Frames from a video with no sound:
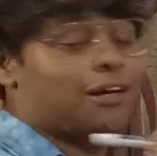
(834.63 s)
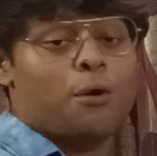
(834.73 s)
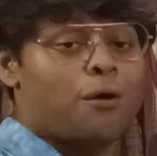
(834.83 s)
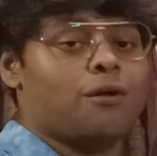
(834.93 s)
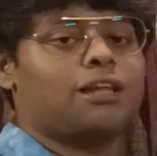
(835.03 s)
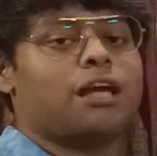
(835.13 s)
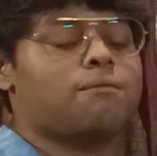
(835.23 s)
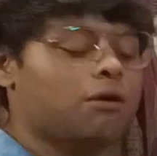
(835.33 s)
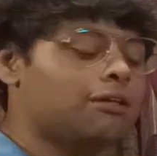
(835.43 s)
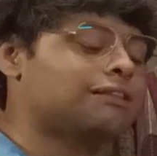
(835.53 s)
the whole
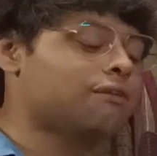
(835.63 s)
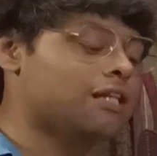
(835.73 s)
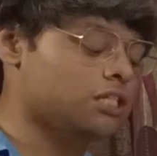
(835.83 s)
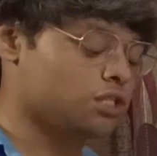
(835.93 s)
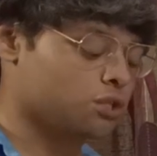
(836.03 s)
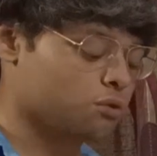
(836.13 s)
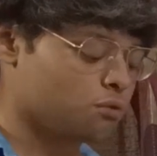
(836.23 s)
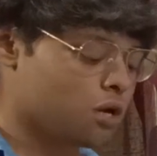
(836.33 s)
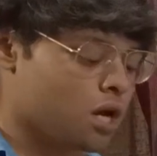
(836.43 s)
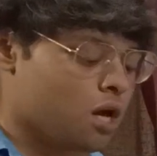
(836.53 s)
thing because we need
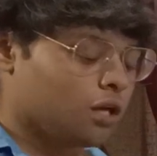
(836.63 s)
to